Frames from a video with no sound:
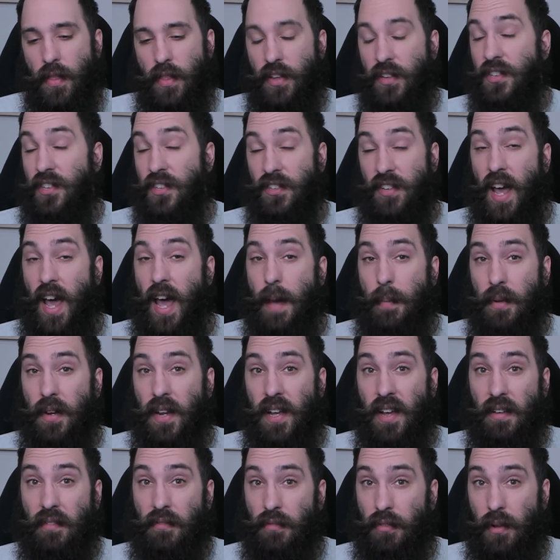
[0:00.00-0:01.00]
this is
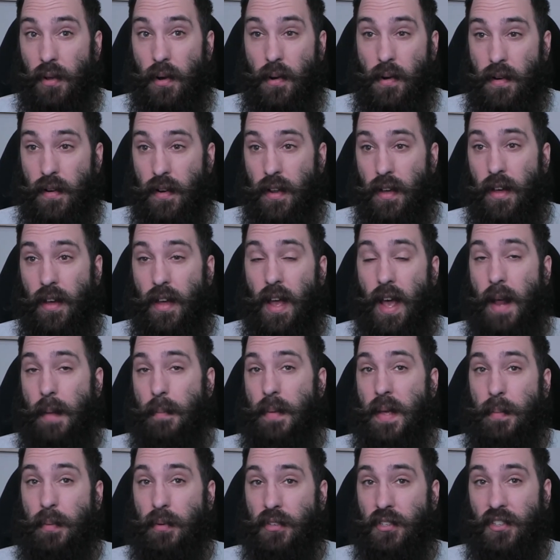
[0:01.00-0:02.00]
happening in Florida,
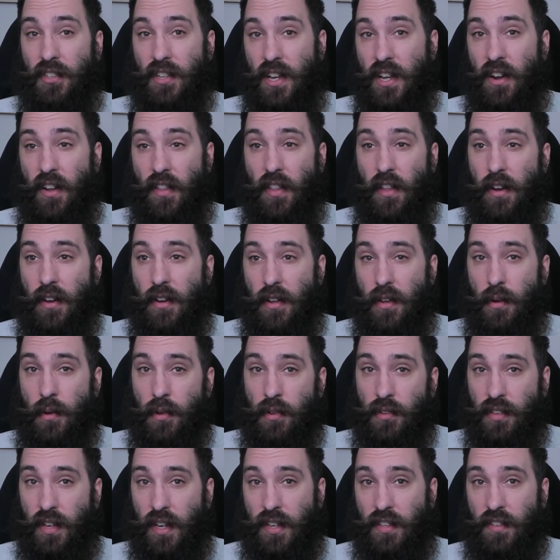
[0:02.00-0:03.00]
and people see it on the
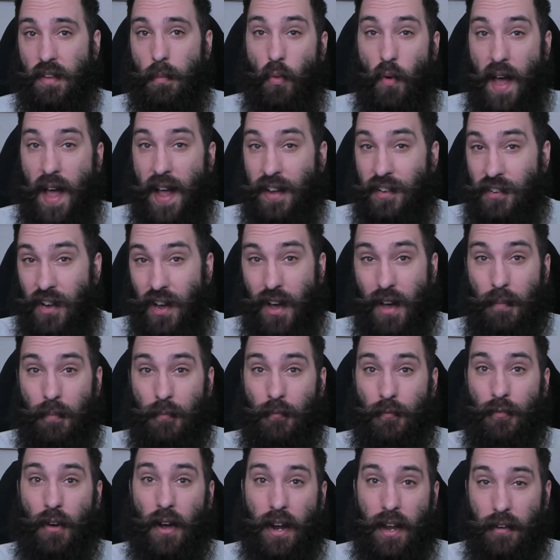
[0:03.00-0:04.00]
news like some whack
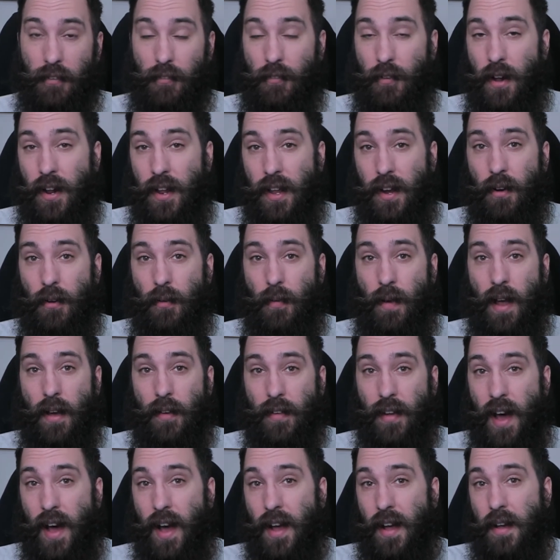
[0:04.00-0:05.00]
job fucking running
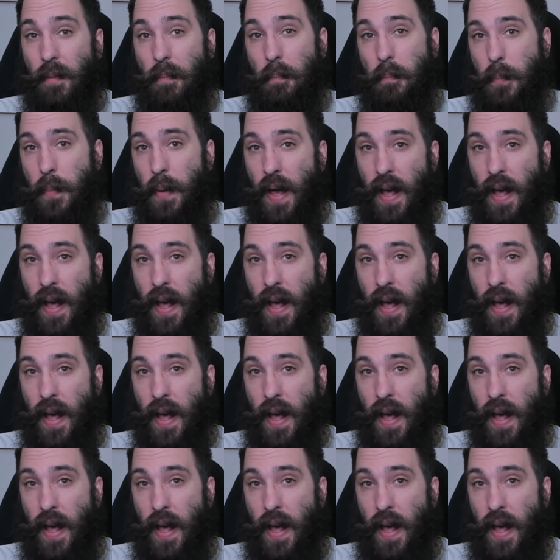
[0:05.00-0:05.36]
around high on